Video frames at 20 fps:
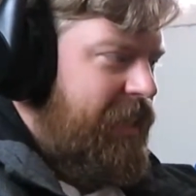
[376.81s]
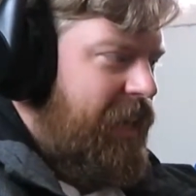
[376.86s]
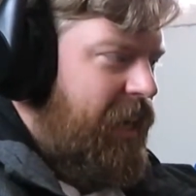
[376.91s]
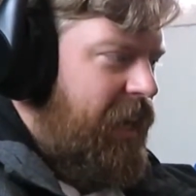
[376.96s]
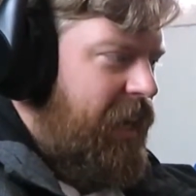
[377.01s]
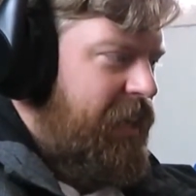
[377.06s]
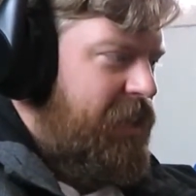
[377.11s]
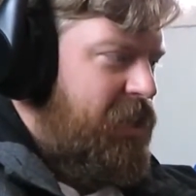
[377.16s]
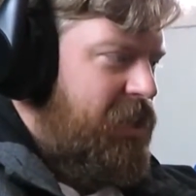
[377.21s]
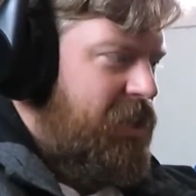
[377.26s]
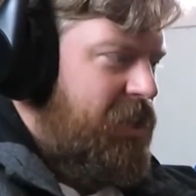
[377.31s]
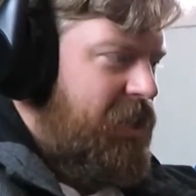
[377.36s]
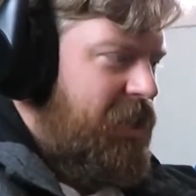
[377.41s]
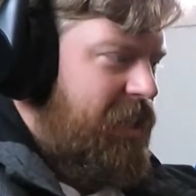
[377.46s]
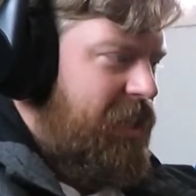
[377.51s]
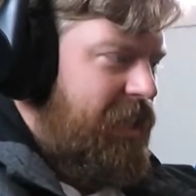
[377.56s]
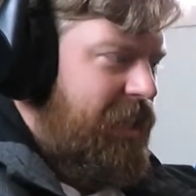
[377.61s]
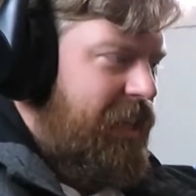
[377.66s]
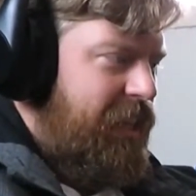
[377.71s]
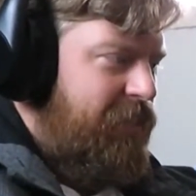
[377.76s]
I just
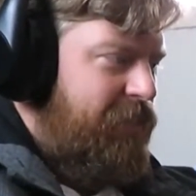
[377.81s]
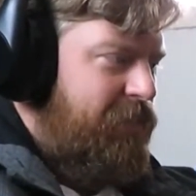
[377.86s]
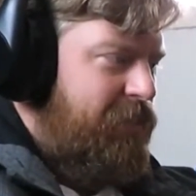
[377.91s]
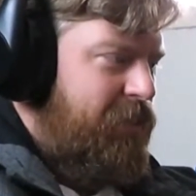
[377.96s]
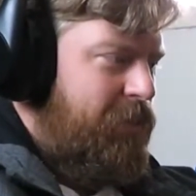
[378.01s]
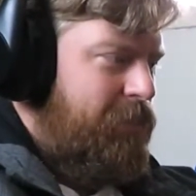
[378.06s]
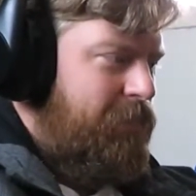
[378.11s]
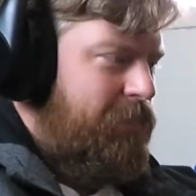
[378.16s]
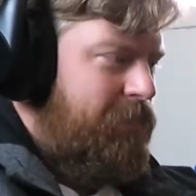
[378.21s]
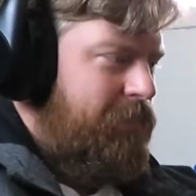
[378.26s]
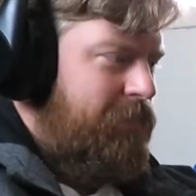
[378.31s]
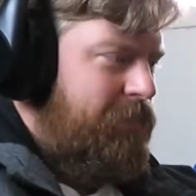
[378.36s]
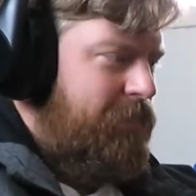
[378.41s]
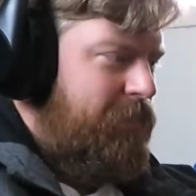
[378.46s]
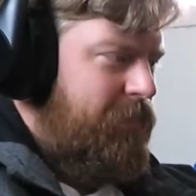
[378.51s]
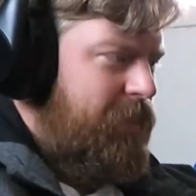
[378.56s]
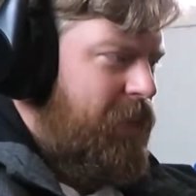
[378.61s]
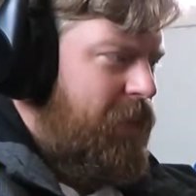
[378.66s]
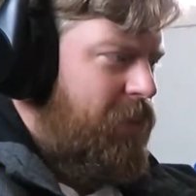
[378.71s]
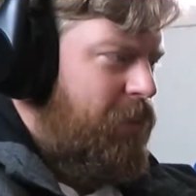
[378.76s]
love them.
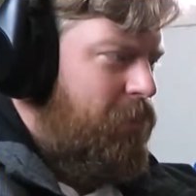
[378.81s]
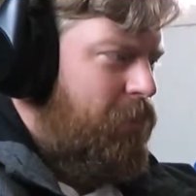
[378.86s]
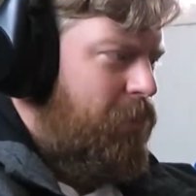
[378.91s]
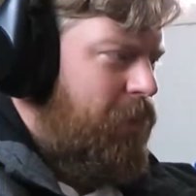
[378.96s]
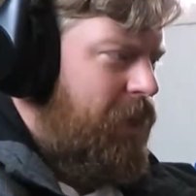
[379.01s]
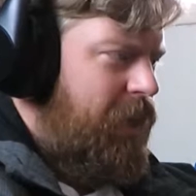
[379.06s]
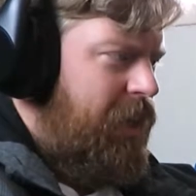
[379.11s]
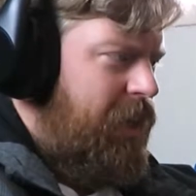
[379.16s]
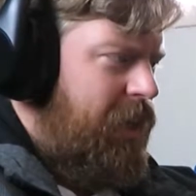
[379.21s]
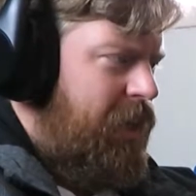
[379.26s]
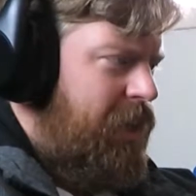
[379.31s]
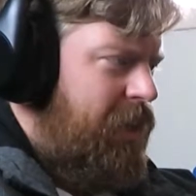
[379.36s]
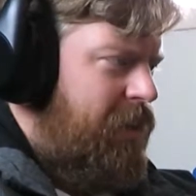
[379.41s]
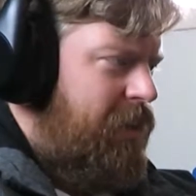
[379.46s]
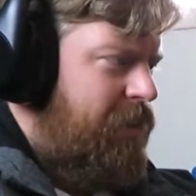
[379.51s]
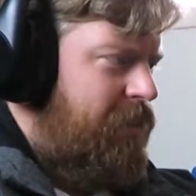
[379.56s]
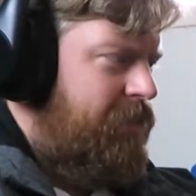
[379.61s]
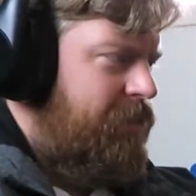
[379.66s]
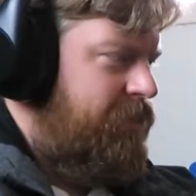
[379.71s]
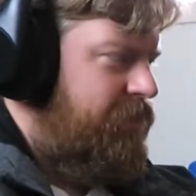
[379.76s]
Oh
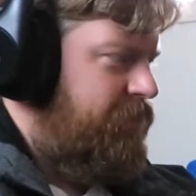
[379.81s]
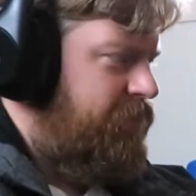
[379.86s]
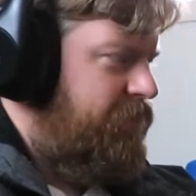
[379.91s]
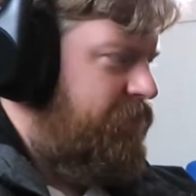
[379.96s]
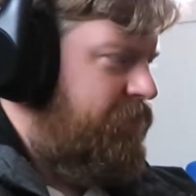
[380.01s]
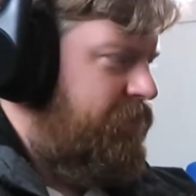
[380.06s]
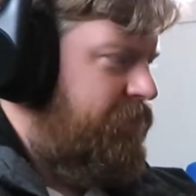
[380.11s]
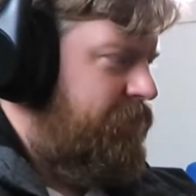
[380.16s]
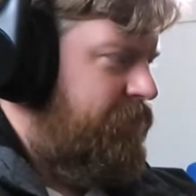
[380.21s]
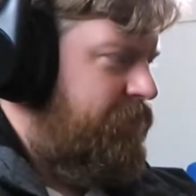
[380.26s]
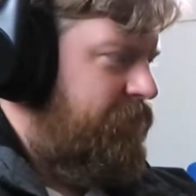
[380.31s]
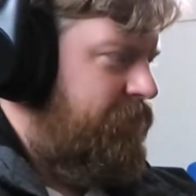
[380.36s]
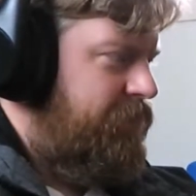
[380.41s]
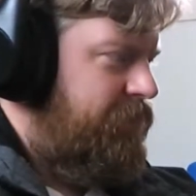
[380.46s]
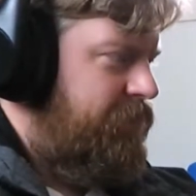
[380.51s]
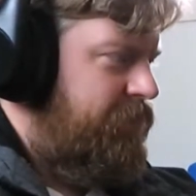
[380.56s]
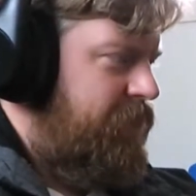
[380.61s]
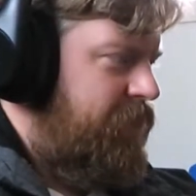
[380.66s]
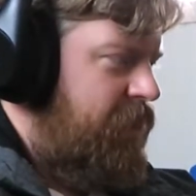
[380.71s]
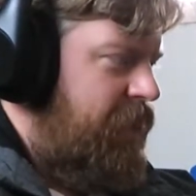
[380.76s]
wow.
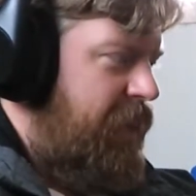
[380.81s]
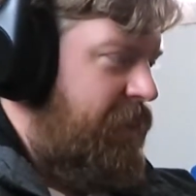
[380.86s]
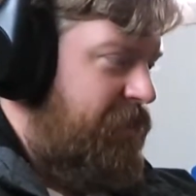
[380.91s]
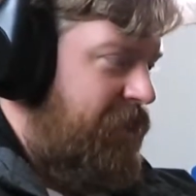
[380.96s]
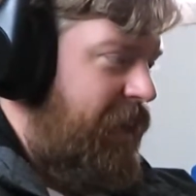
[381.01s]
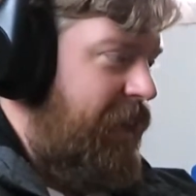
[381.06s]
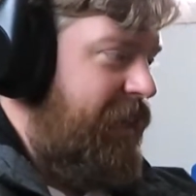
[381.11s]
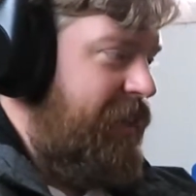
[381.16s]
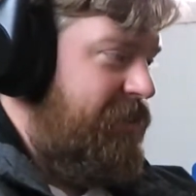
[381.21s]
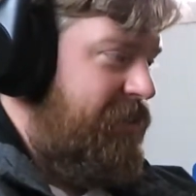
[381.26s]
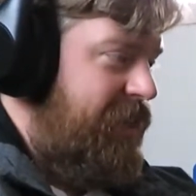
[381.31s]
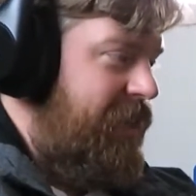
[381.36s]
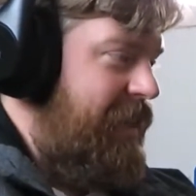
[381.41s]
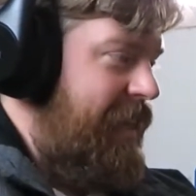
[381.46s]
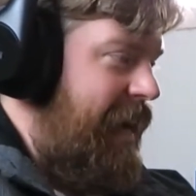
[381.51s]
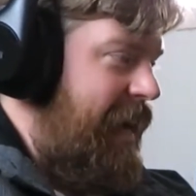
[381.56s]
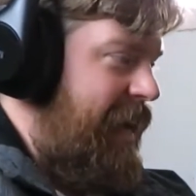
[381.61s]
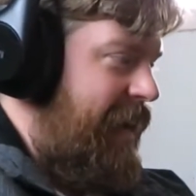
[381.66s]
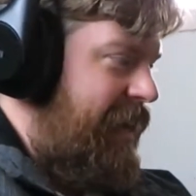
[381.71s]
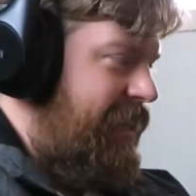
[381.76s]
Yeah, see, I can see
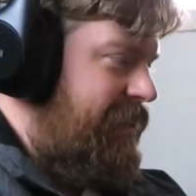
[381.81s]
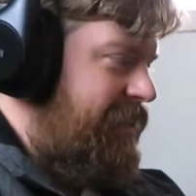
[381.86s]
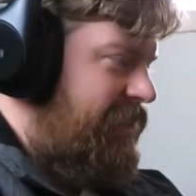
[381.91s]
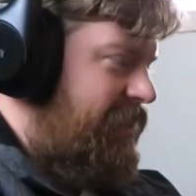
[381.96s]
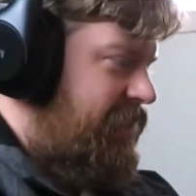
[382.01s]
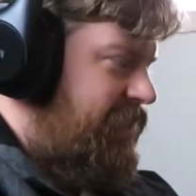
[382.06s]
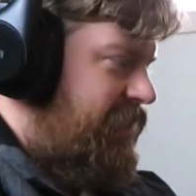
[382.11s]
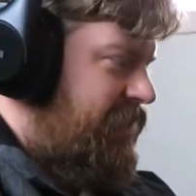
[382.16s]
that.